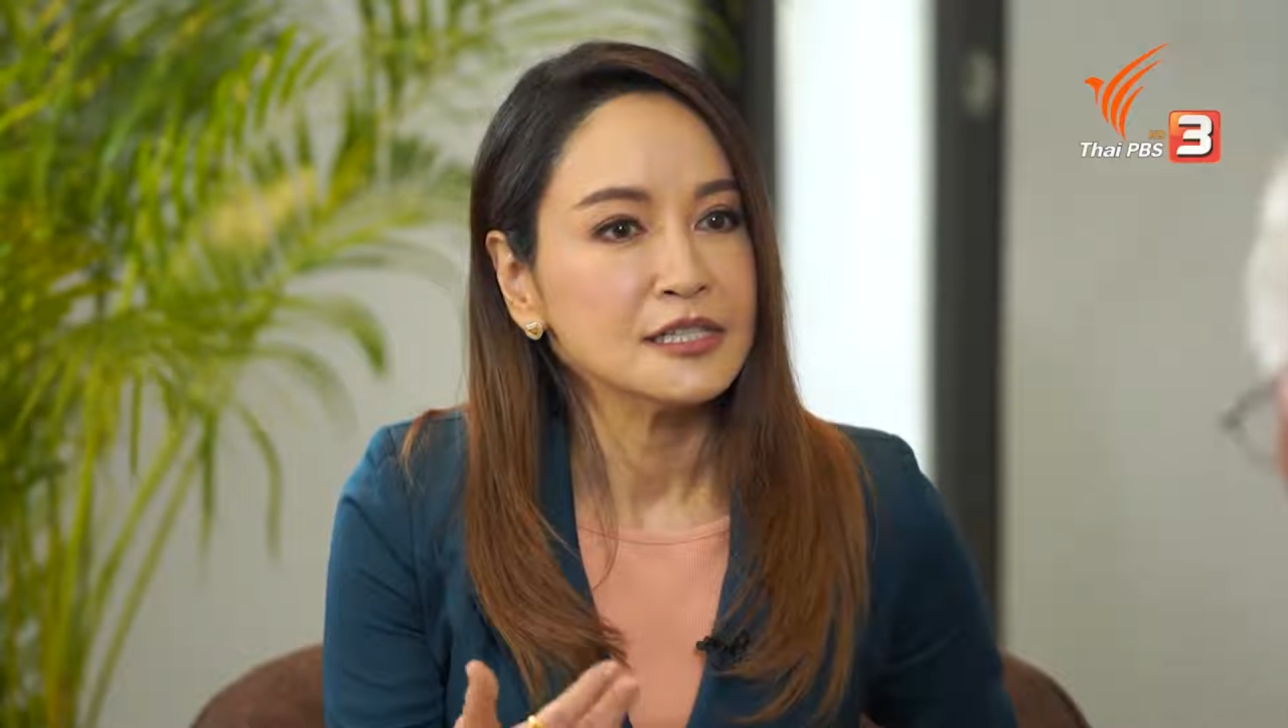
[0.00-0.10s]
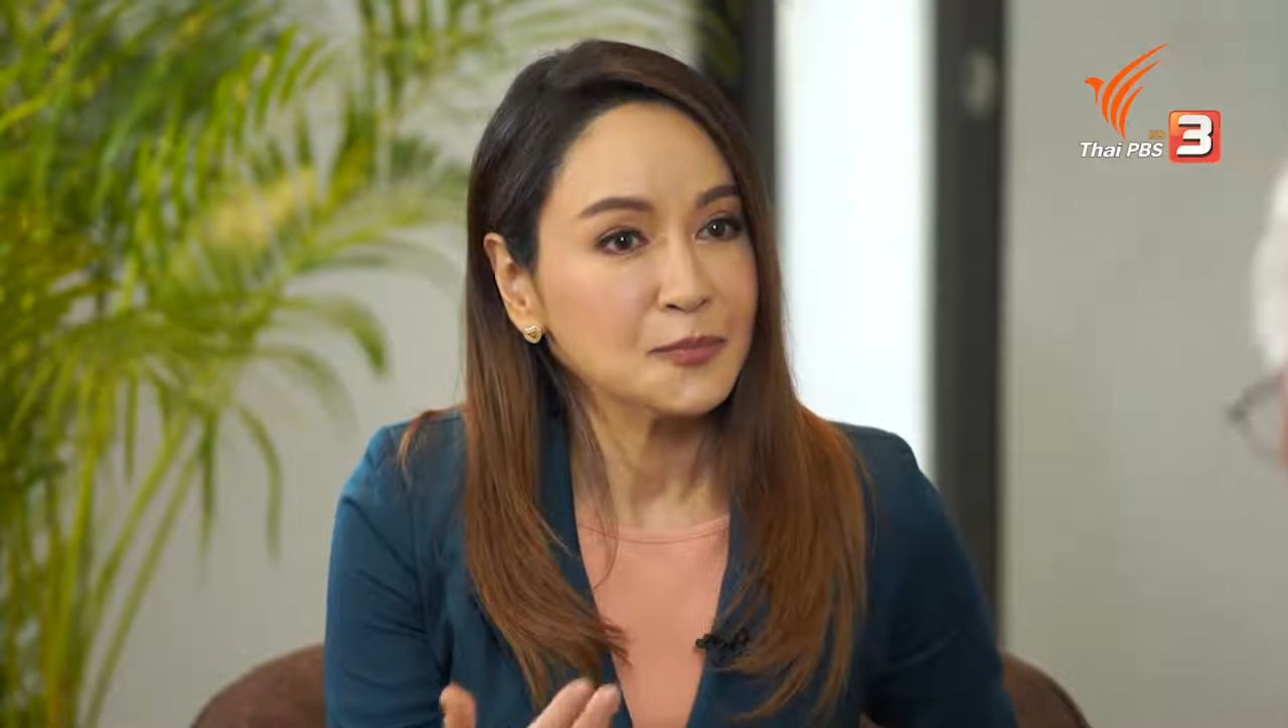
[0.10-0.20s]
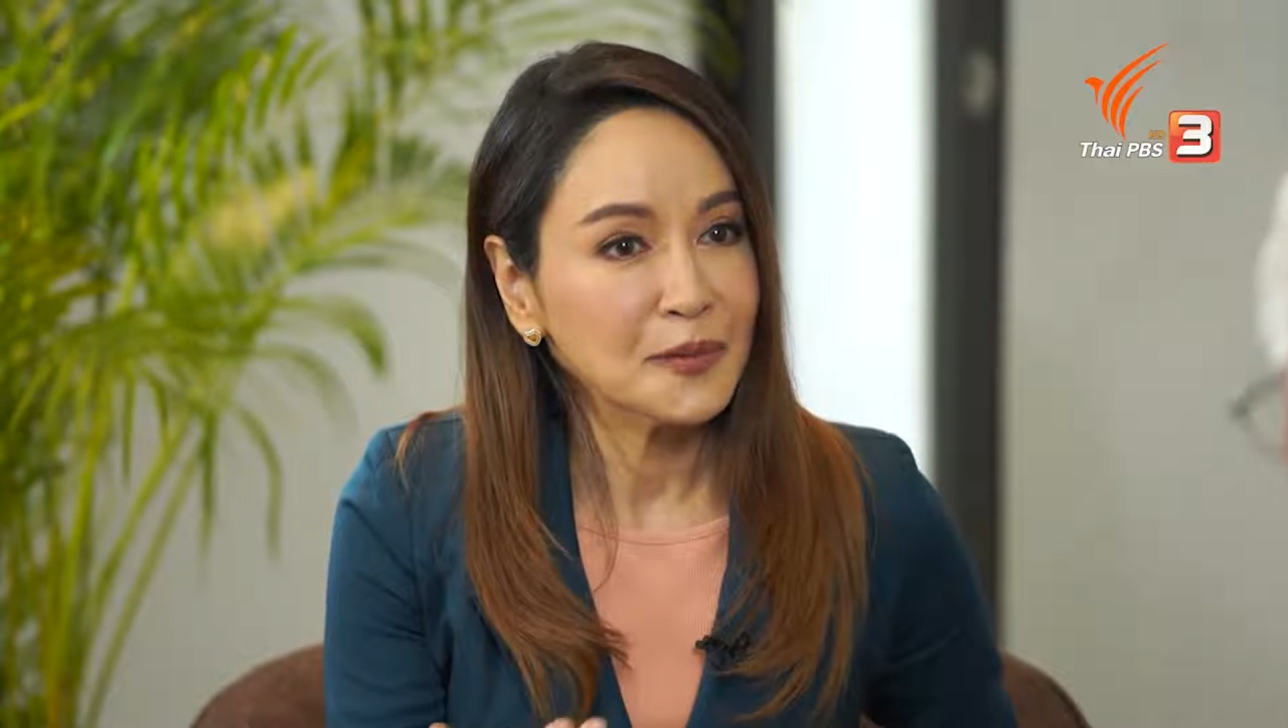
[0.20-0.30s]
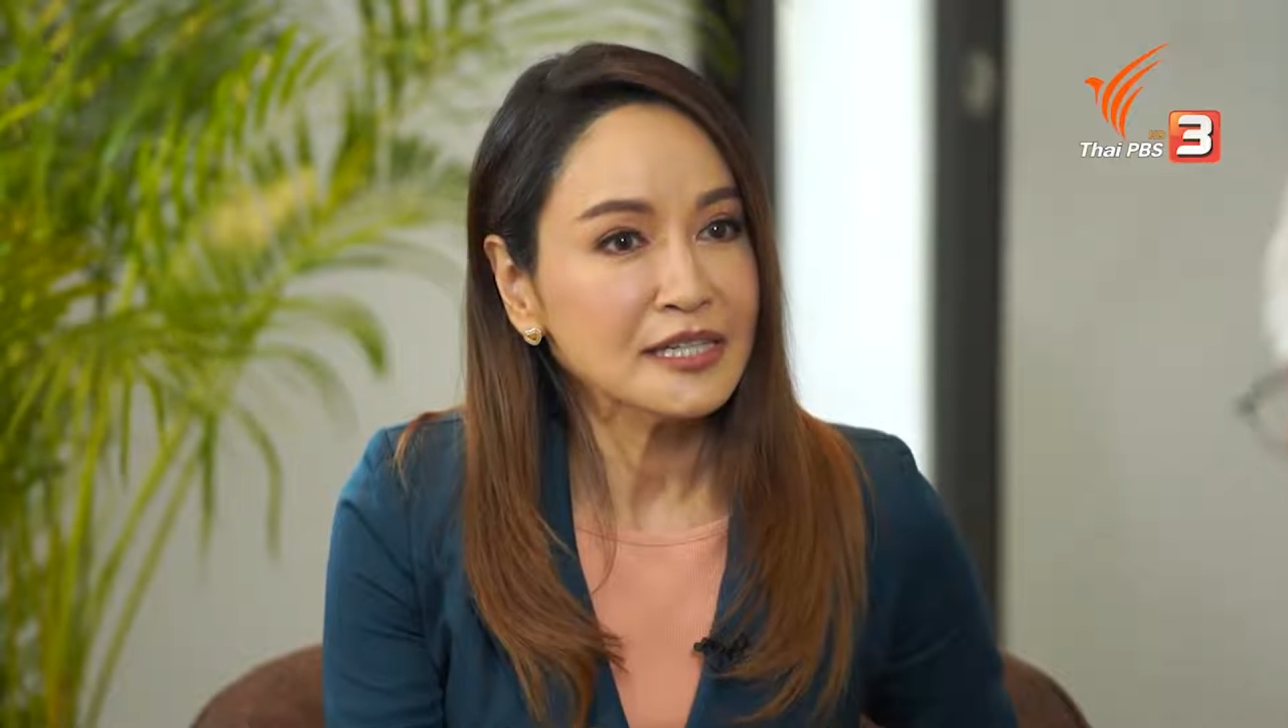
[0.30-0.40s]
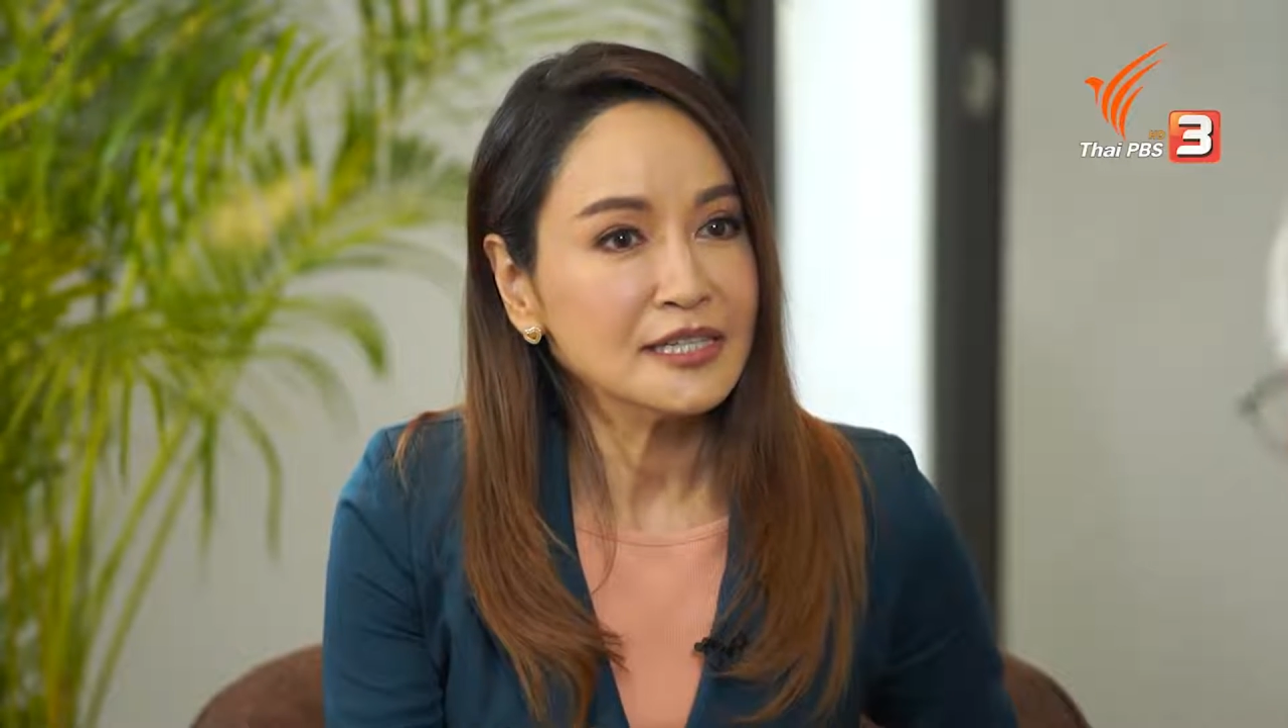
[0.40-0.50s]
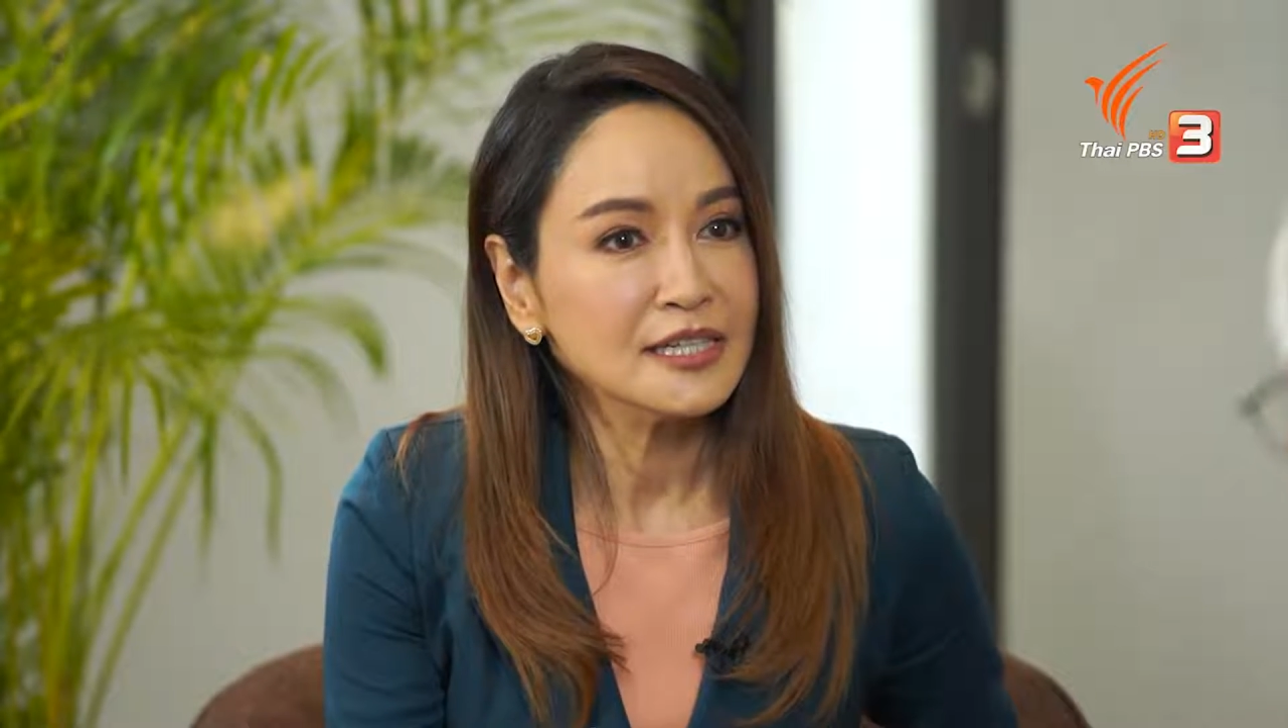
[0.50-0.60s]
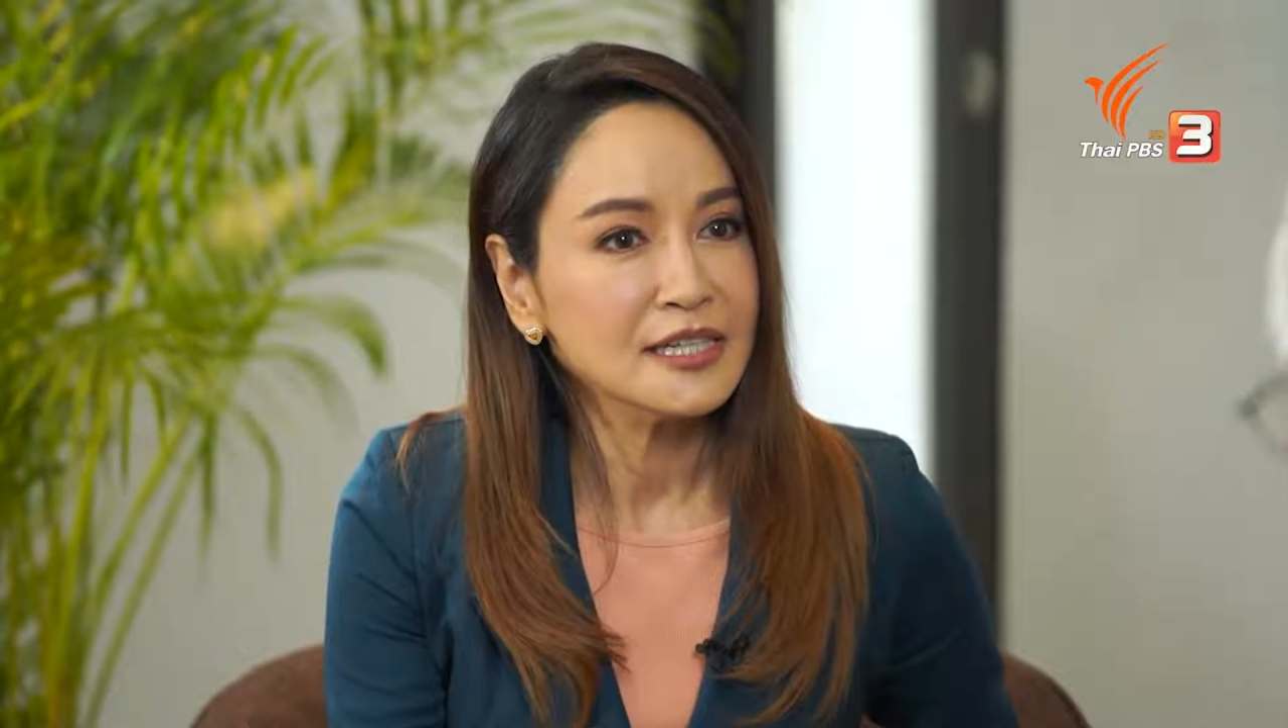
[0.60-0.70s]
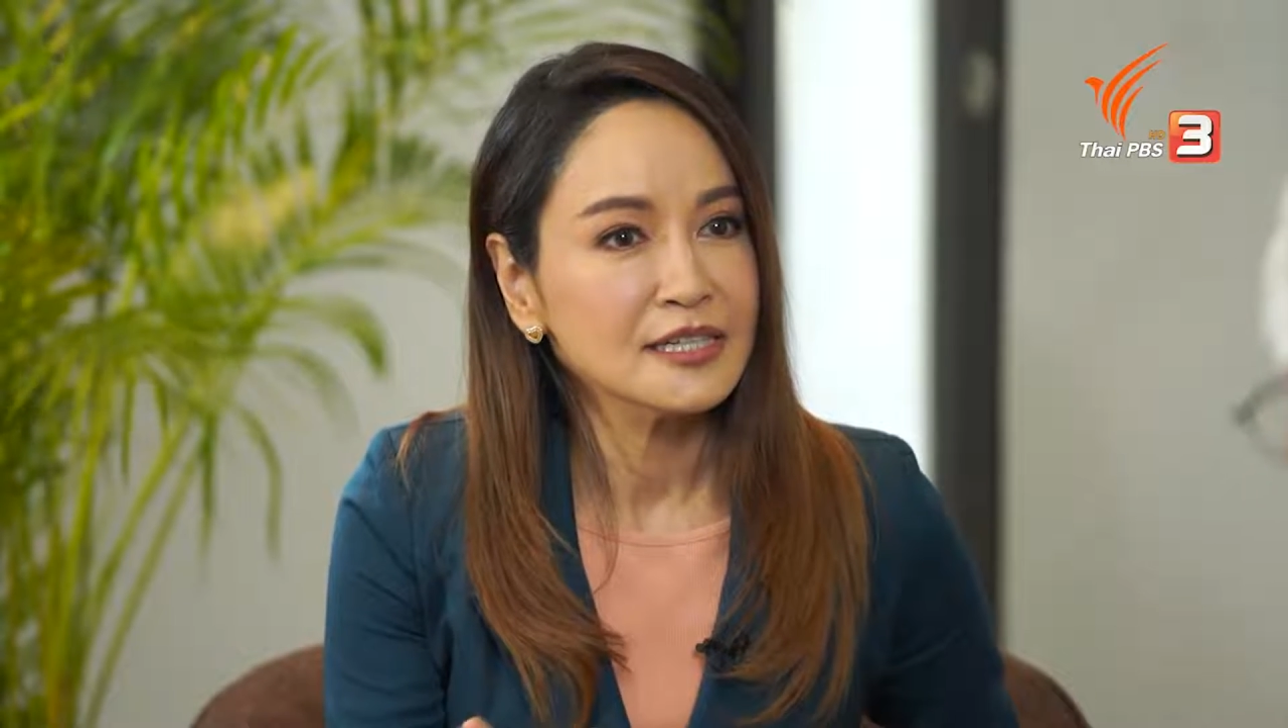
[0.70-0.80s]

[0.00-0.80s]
split